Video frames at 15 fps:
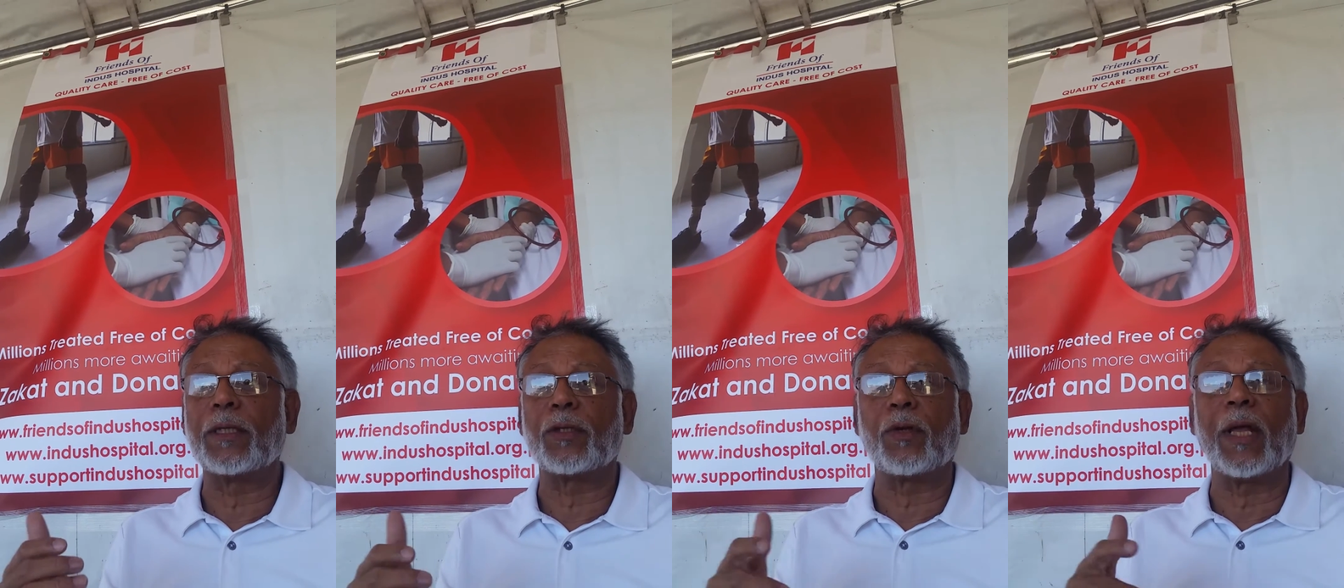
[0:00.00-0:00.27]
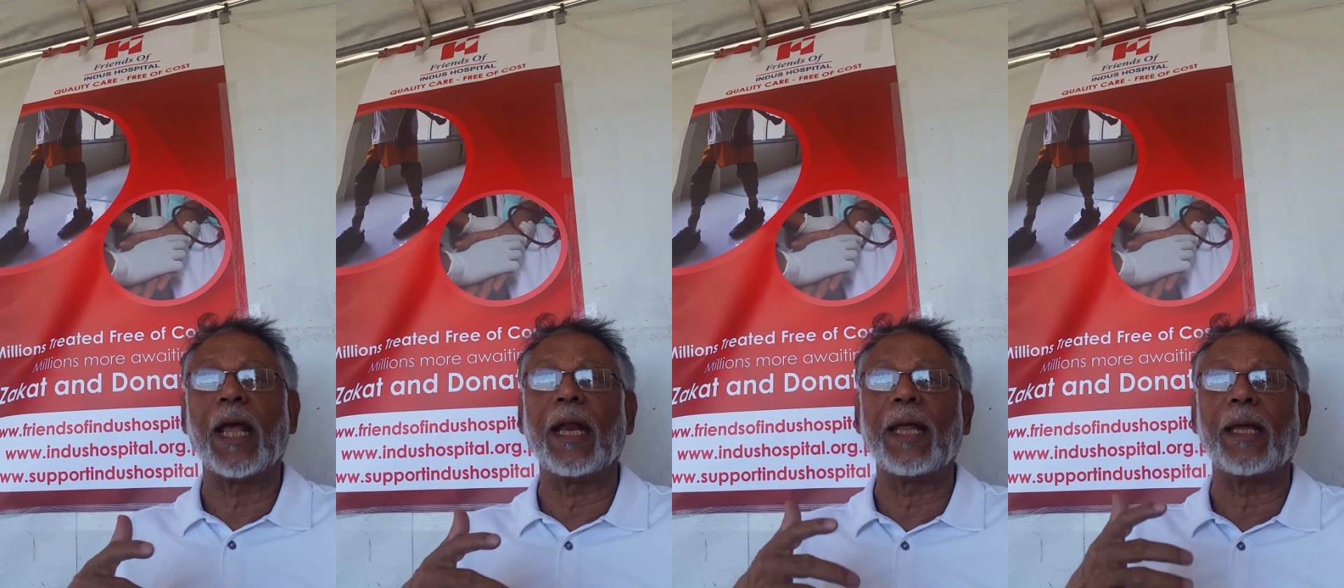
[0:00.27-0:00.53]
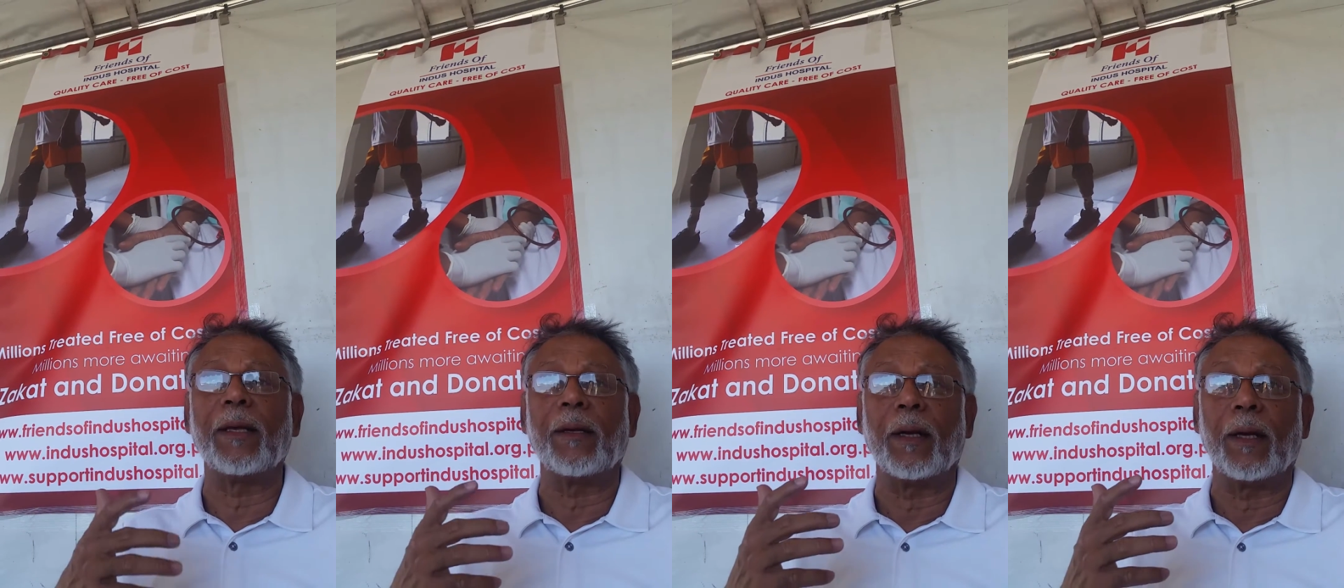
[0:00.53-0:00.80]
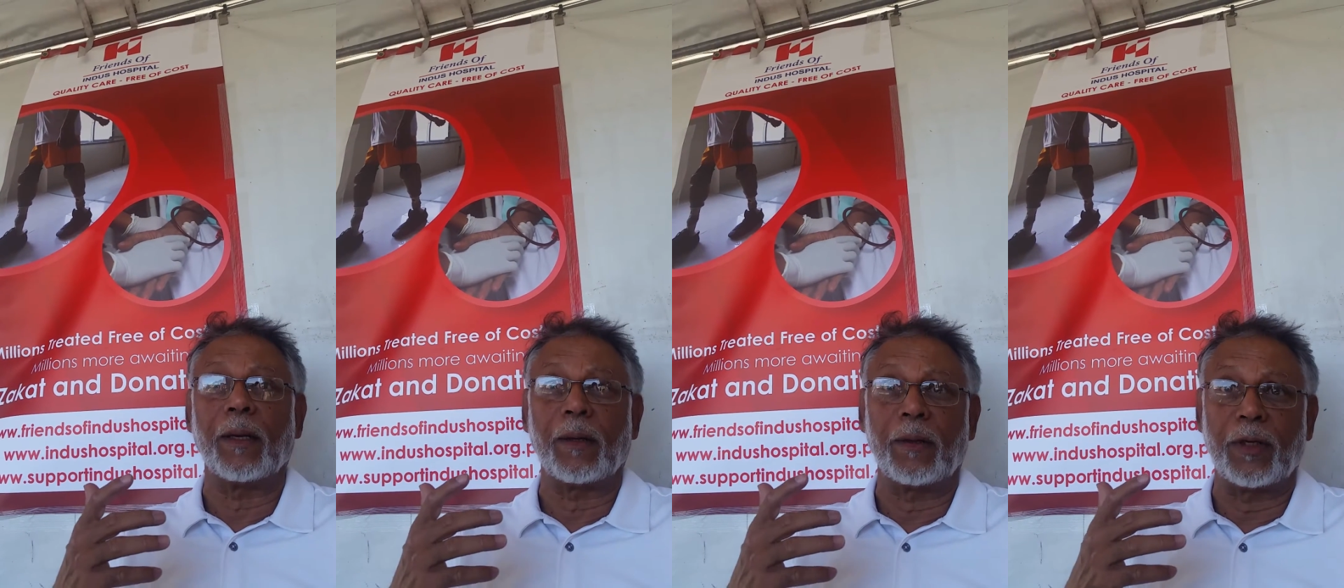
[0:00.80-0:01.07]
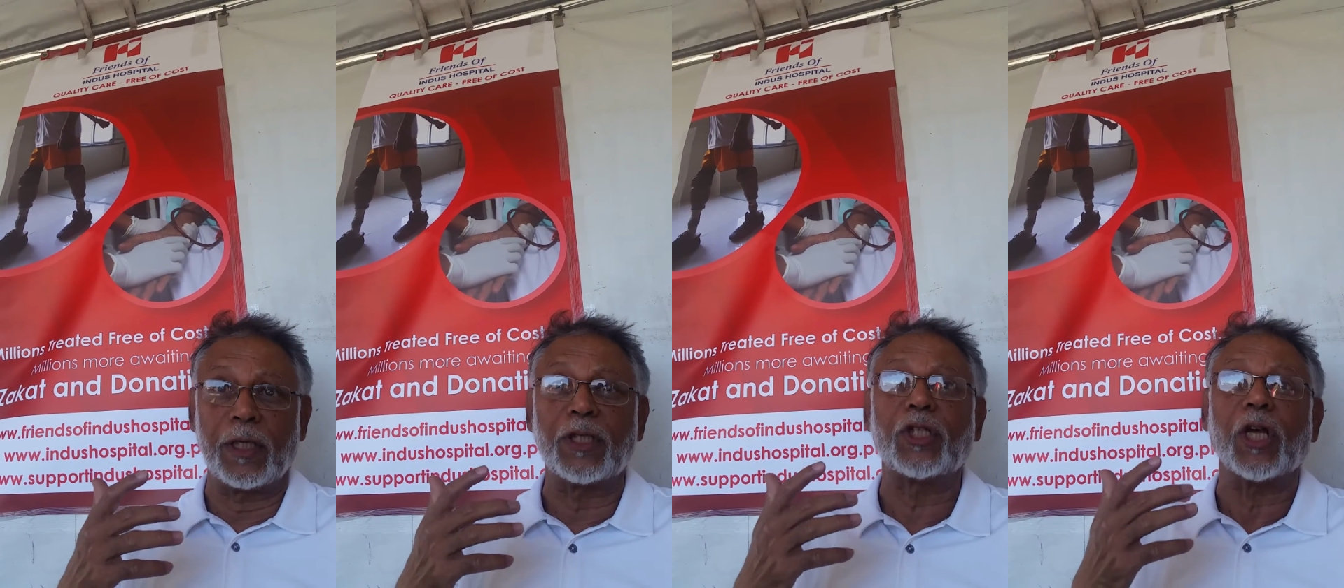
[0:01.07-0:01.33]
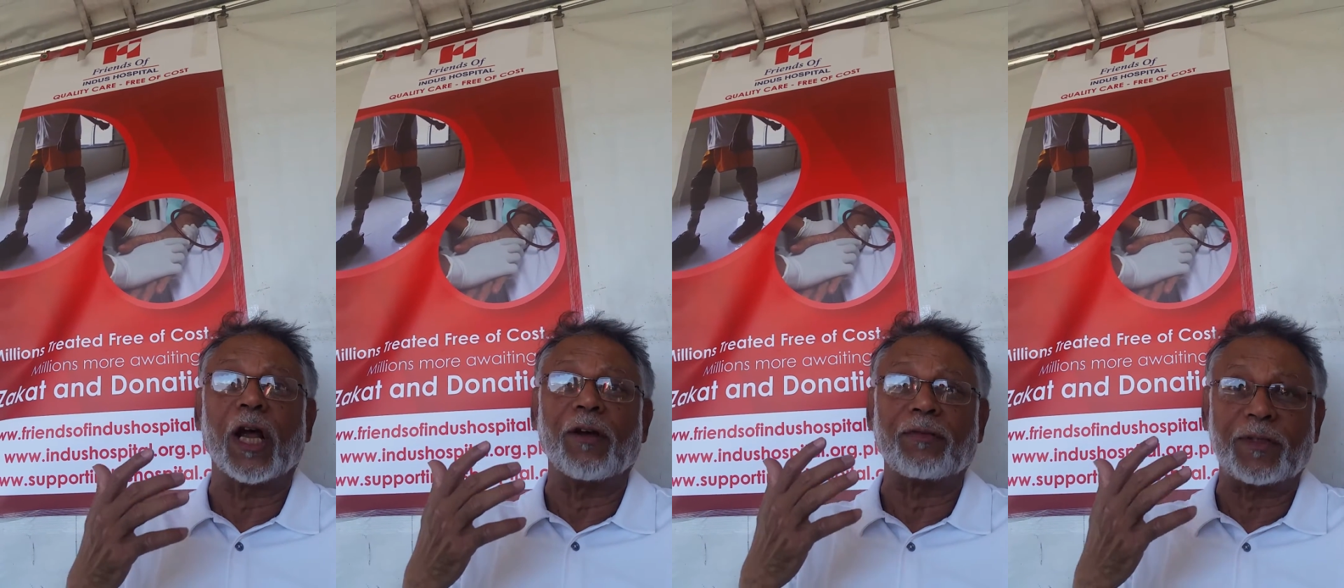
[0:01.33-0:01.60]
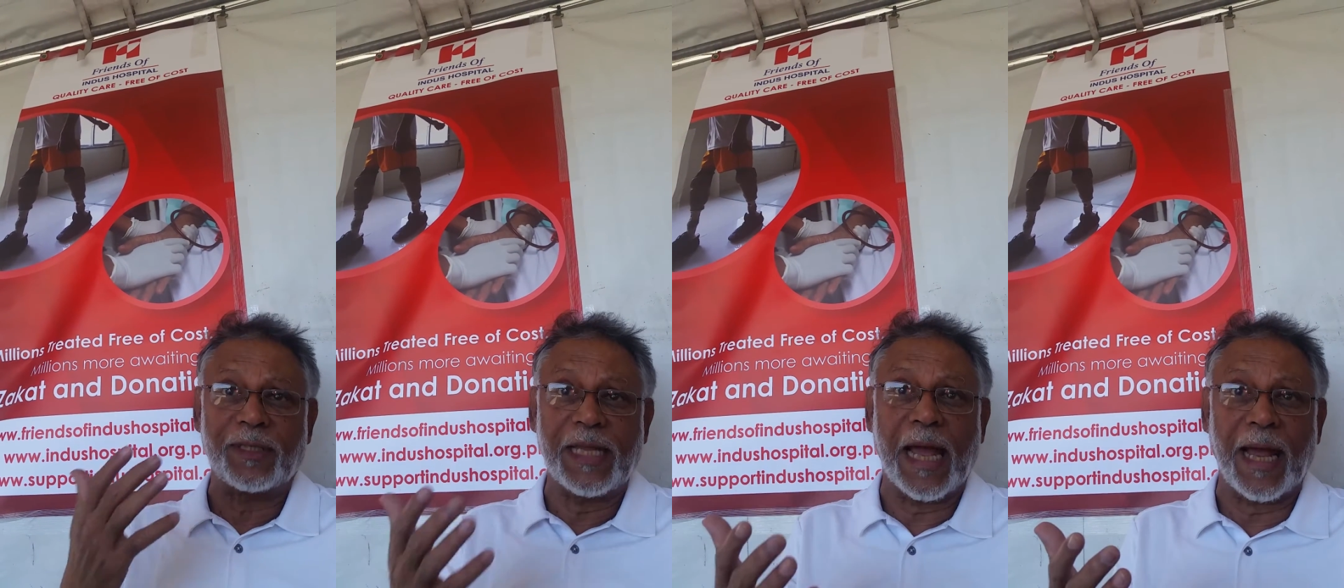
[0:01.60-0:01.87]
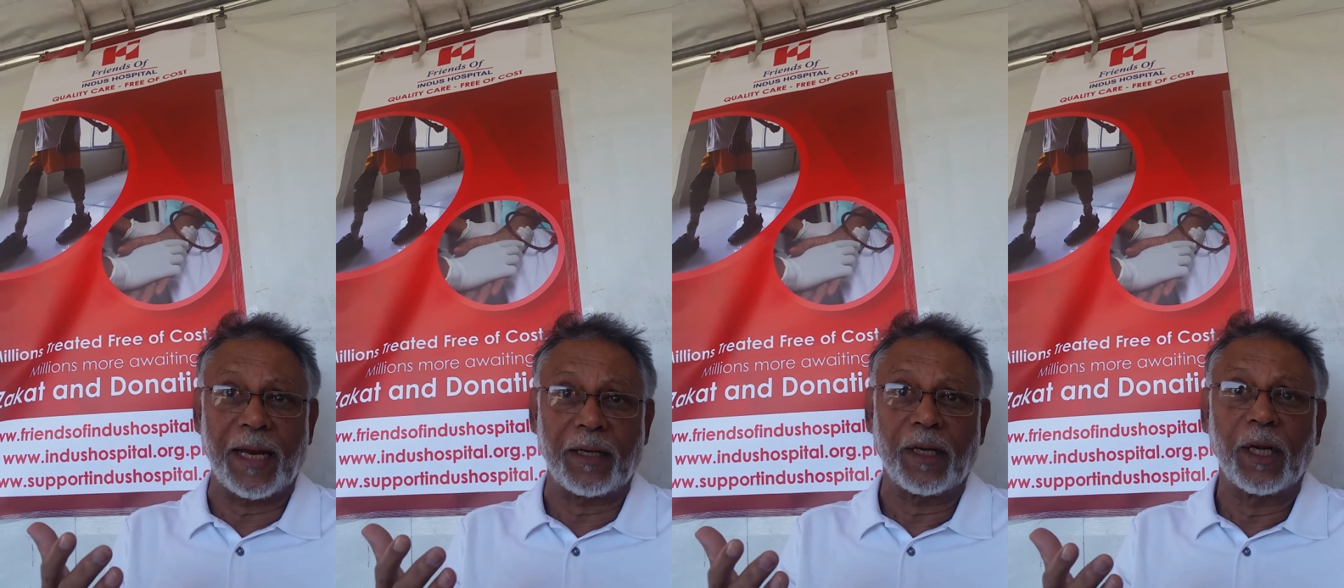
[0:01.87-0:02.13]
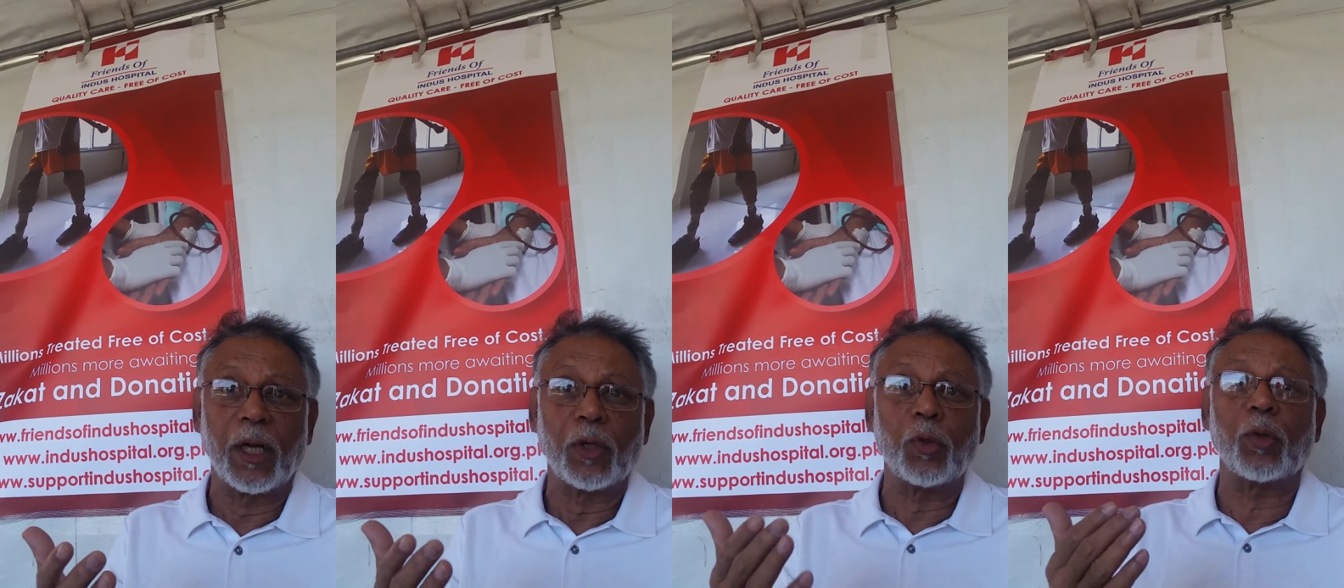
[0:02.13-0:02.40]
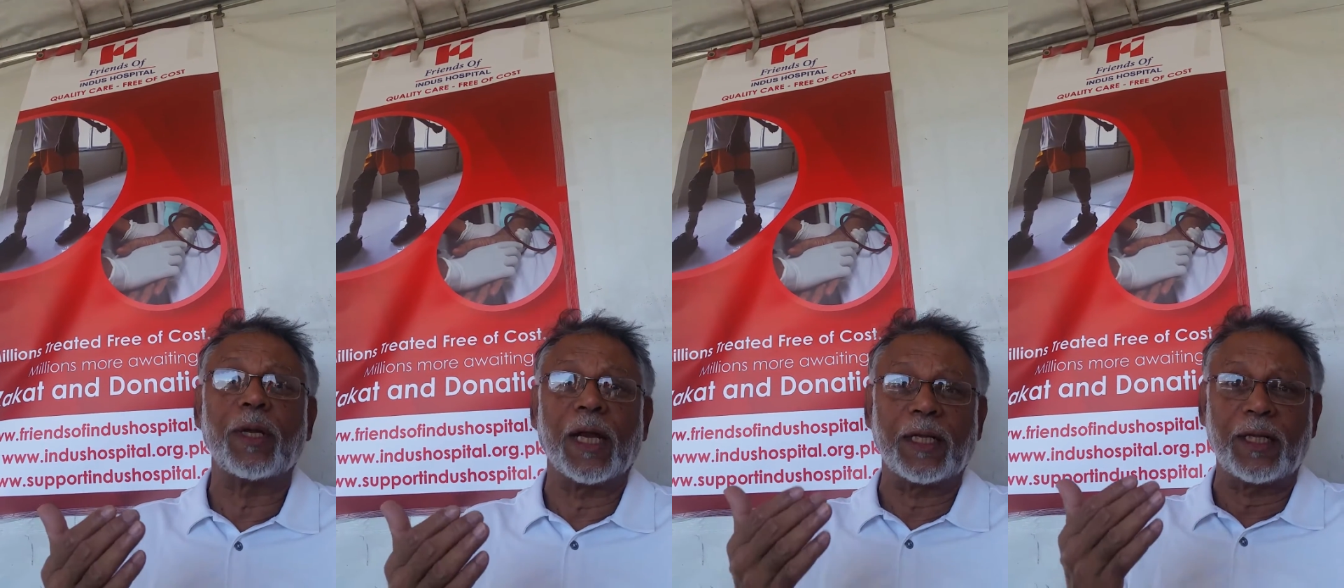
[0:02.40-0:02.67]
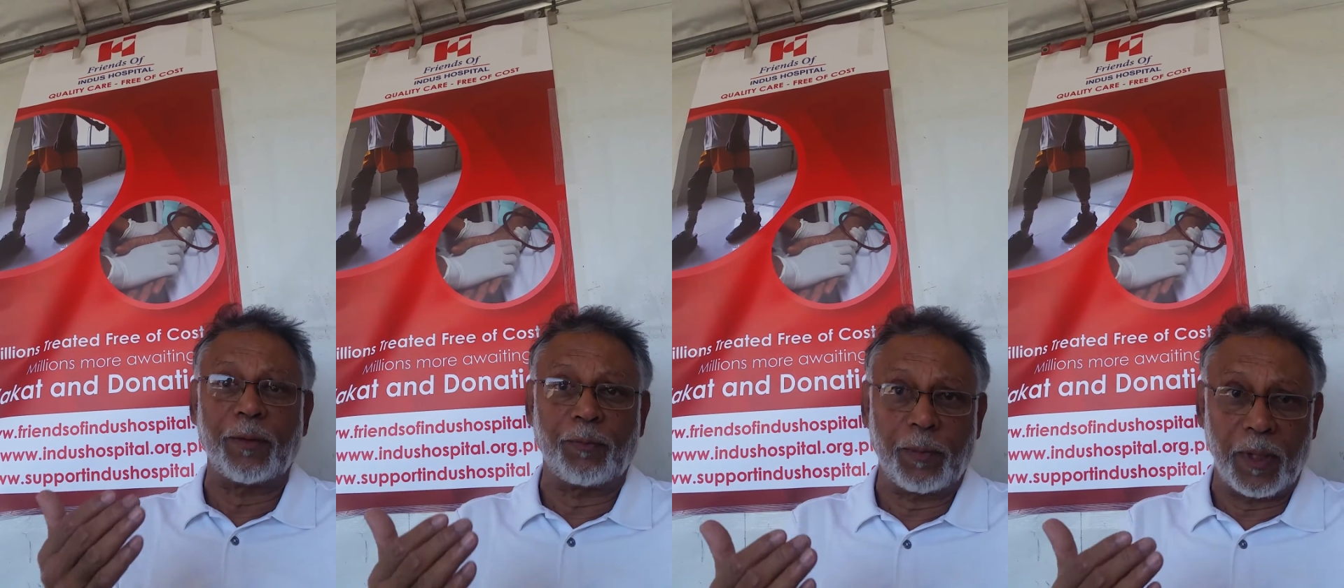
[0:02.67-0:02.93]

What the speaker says: really deserves that to get the